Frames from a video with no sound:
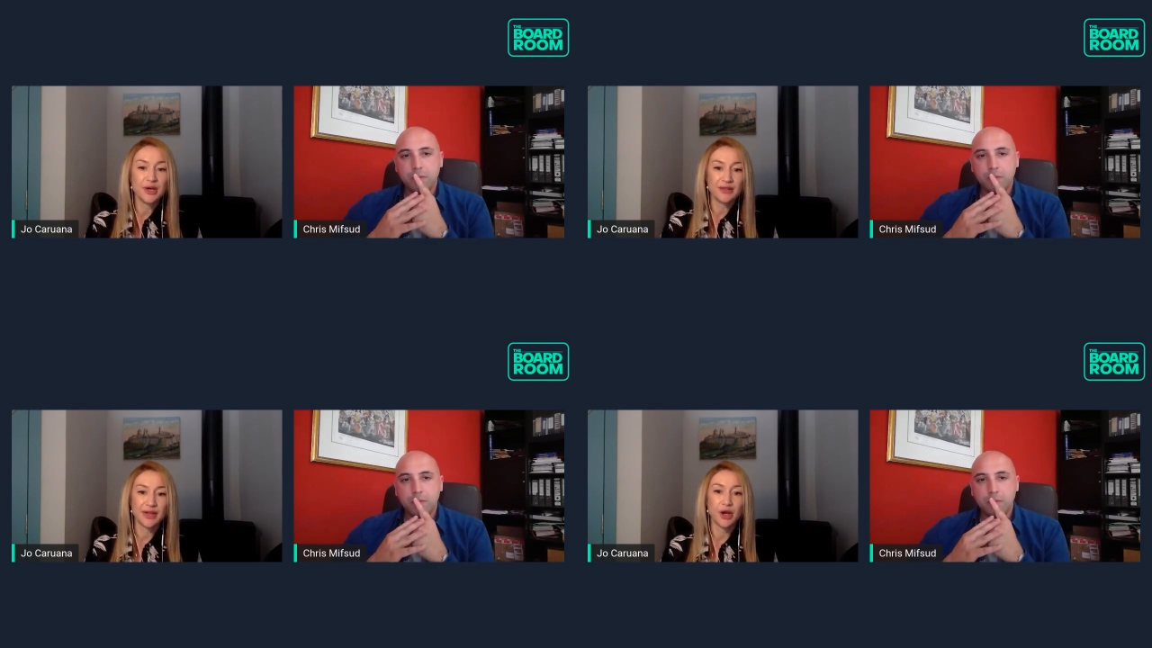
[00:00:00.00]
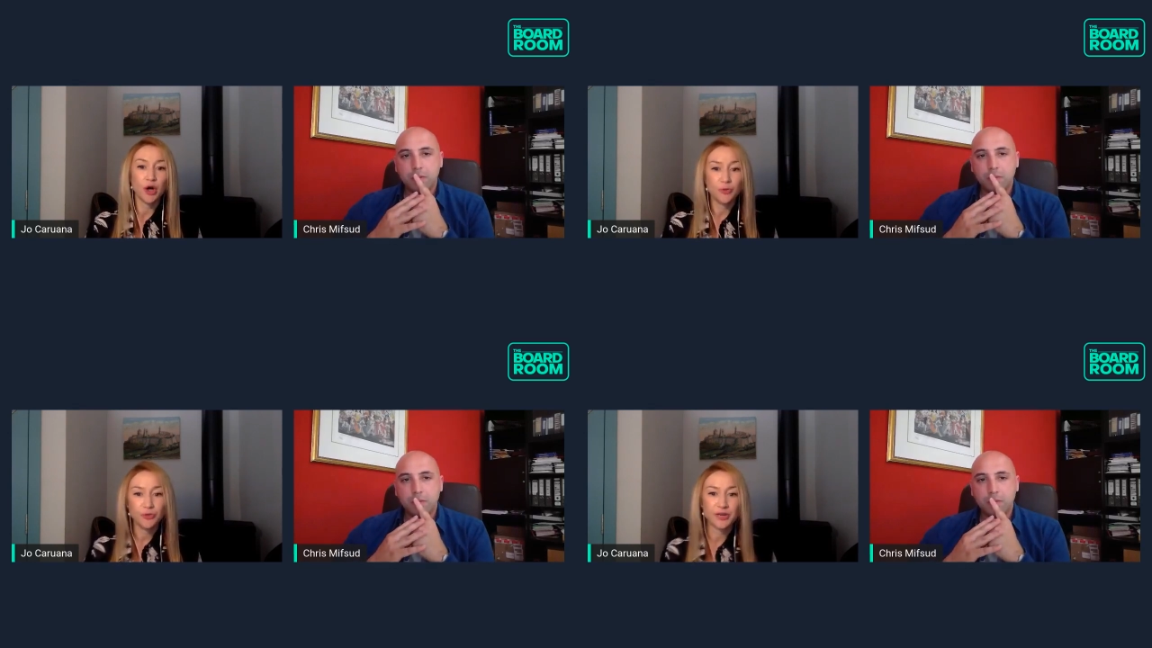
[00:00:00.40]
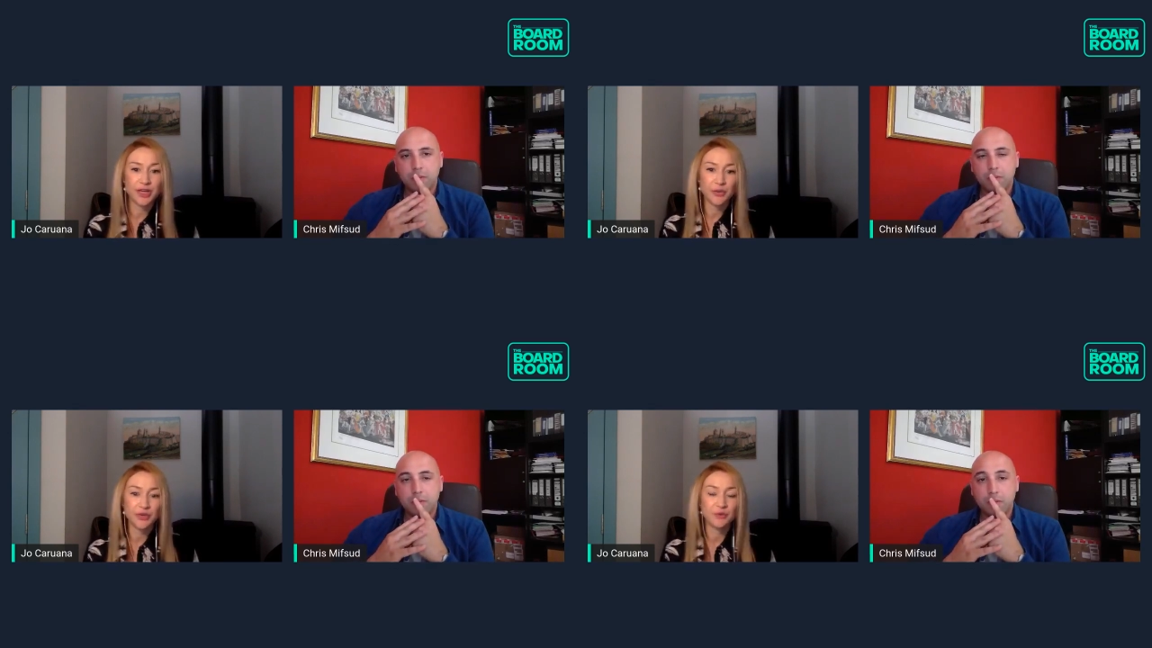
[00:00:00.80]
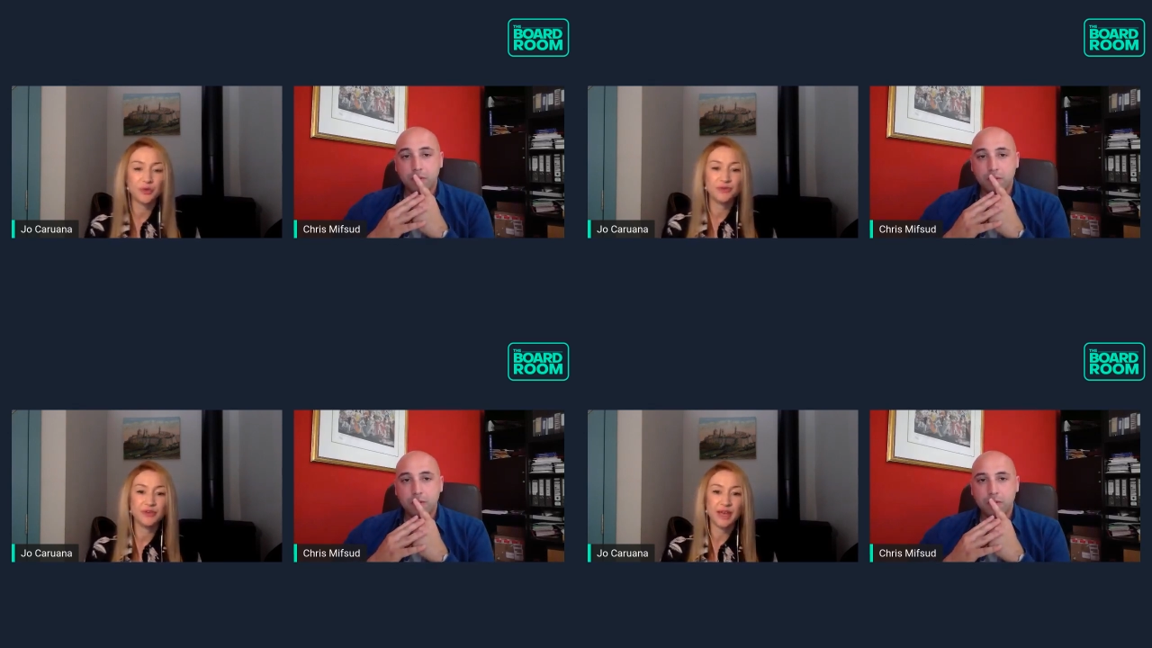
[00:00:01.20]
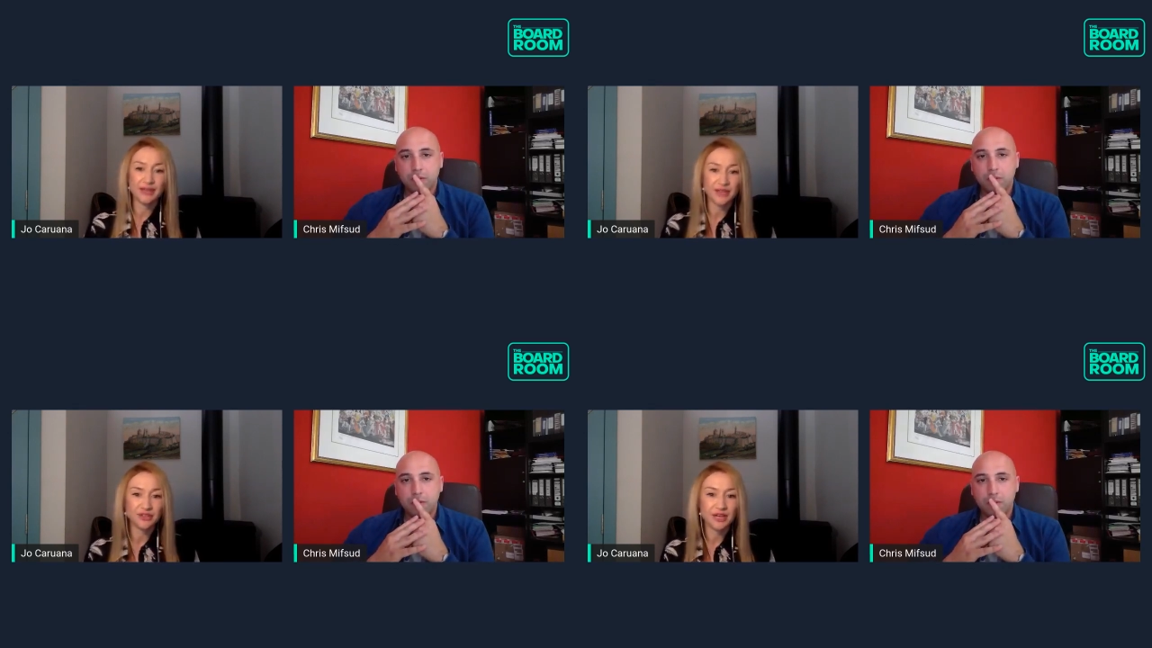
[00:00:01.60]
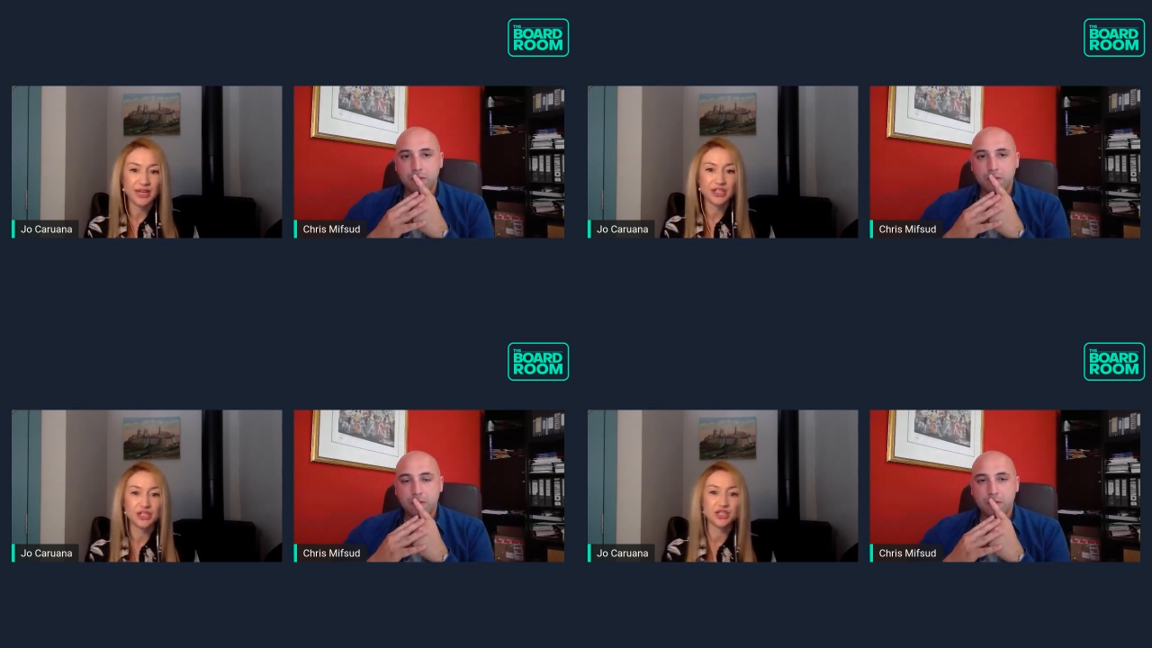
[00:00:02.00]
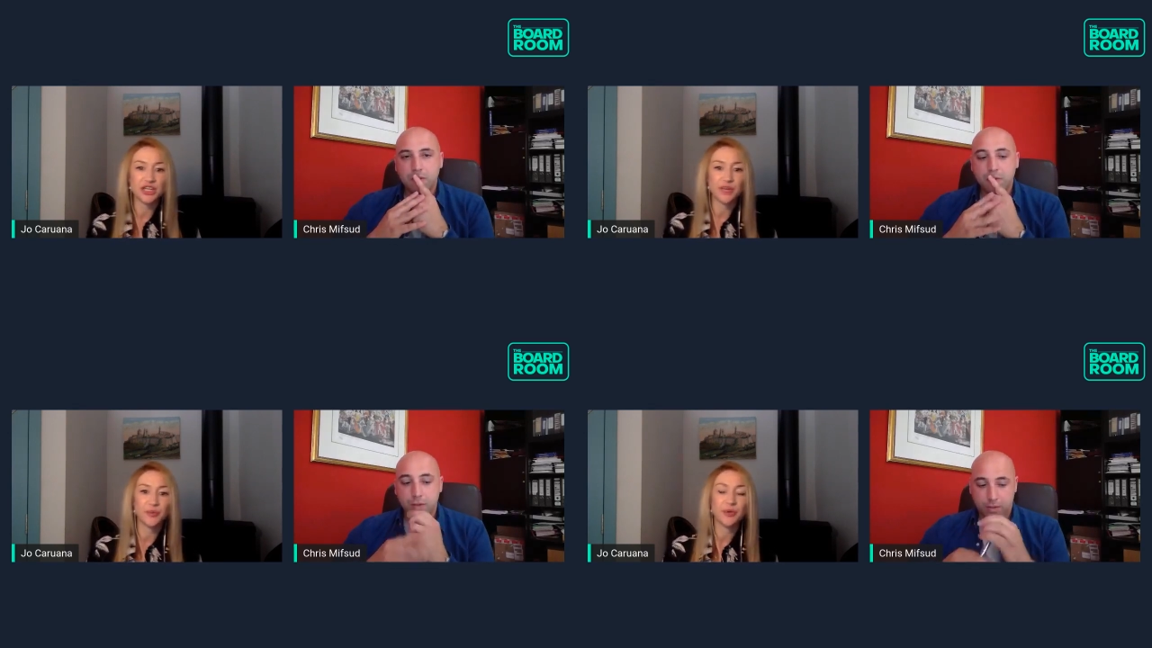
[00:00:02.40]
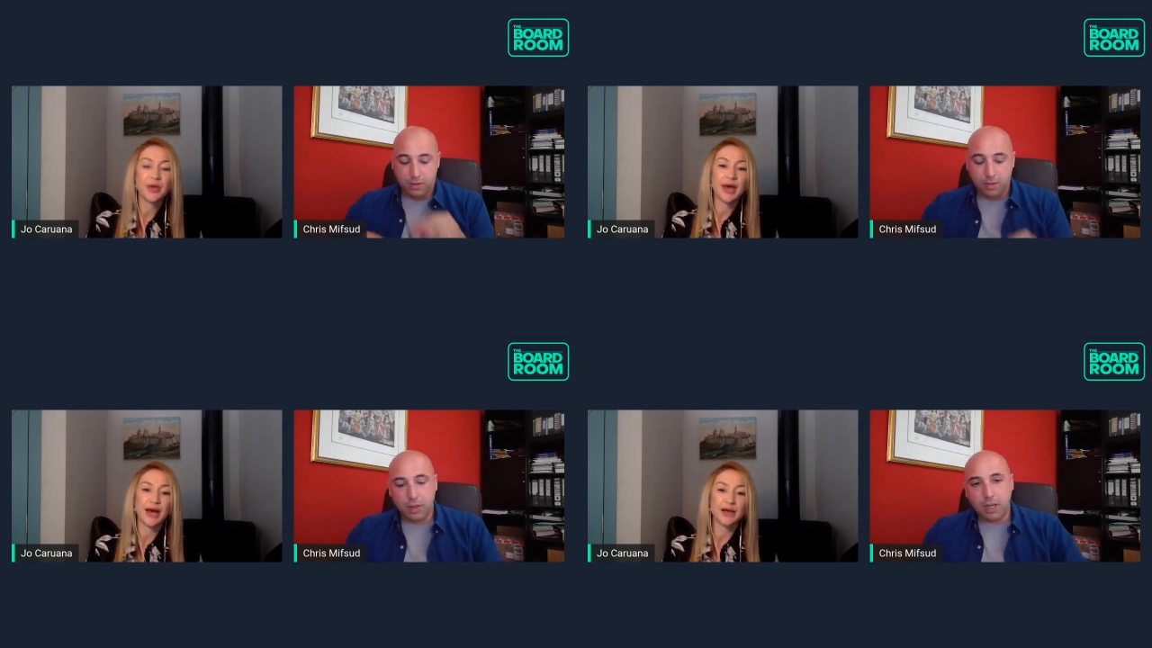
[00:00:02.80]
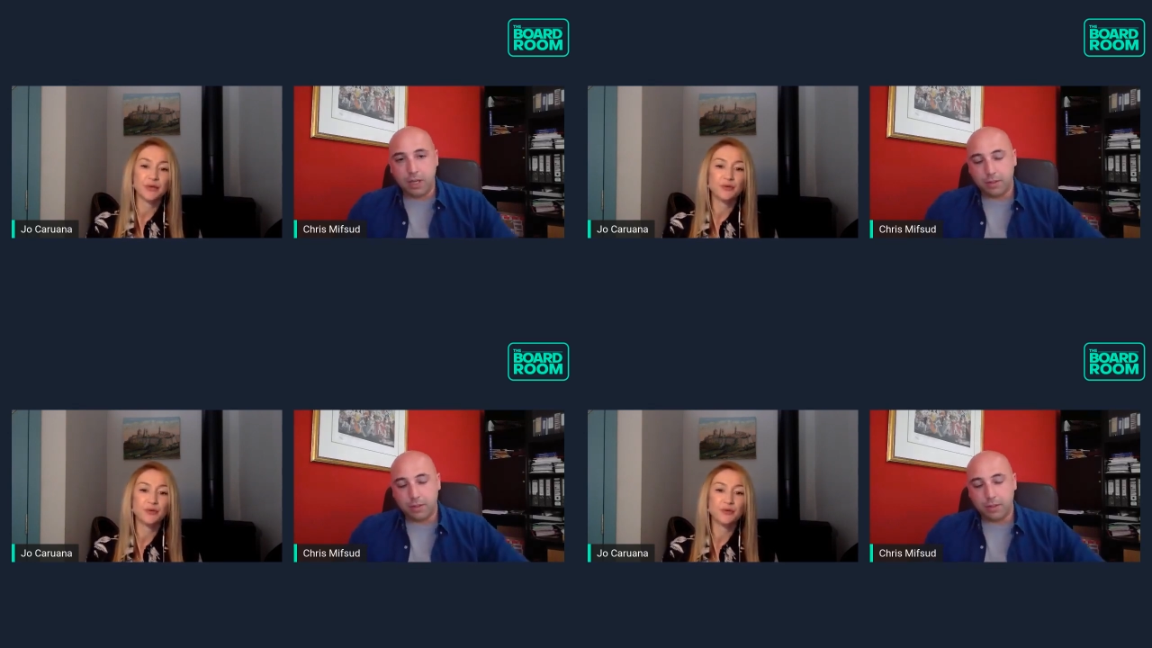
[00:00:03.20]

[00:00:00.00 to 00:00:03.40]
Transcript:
Speaker 1: then hopefully we we've gained that relationship and yeah.